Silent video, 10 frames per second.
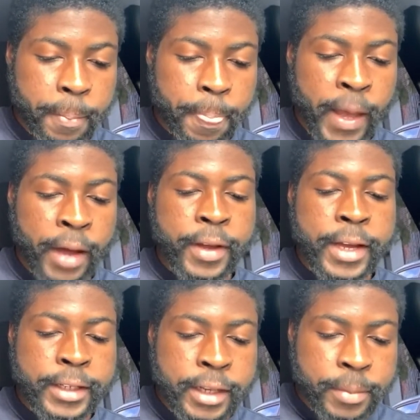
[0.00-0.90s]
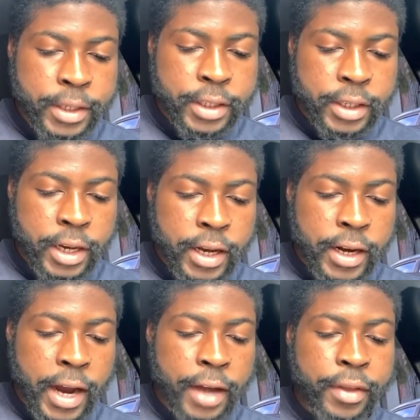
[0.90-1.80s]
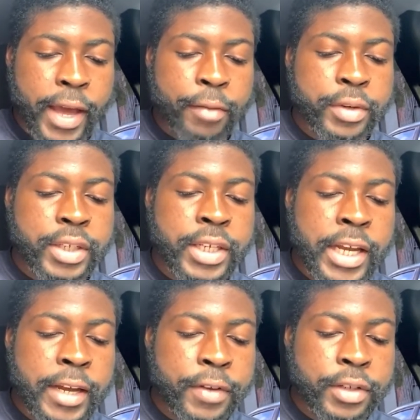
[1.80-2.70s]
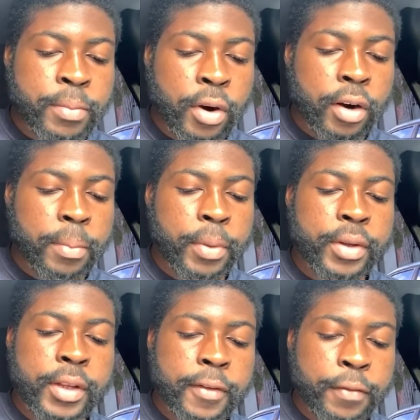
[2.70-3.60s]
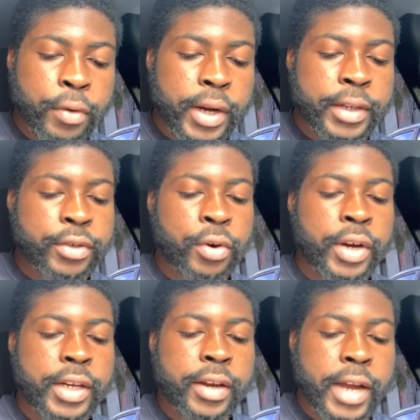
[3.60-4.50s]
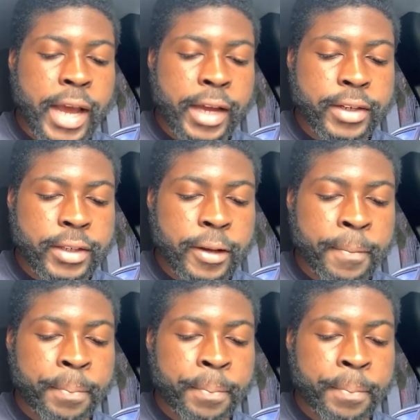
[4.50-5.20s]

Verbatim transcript: neither his image, neither had received his mark upon their foreheads or in their hands.